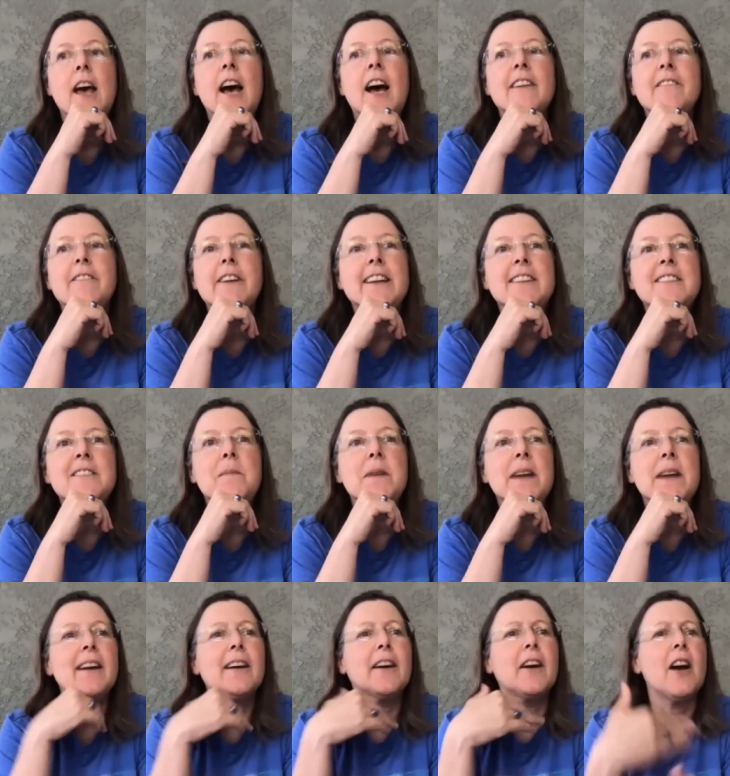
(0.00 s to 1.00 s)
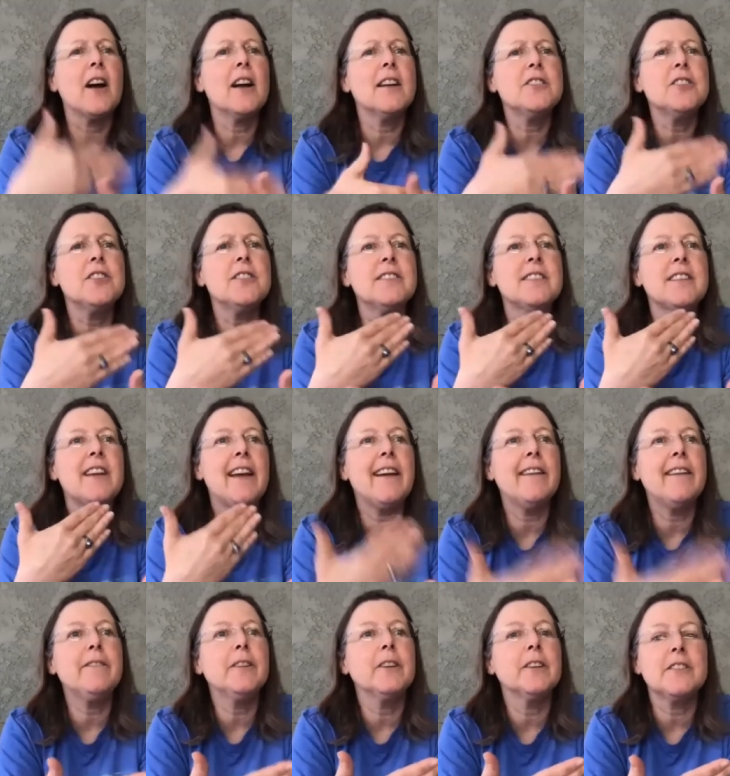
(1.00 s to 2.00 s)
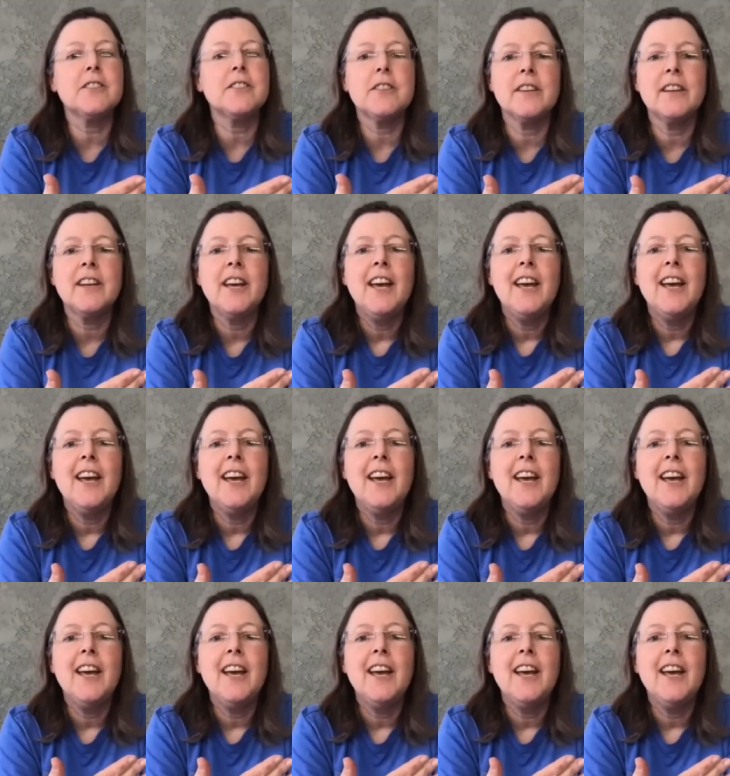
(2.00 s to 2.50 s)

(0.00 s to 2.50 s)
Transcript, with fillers: I've had to make a conscious effort to,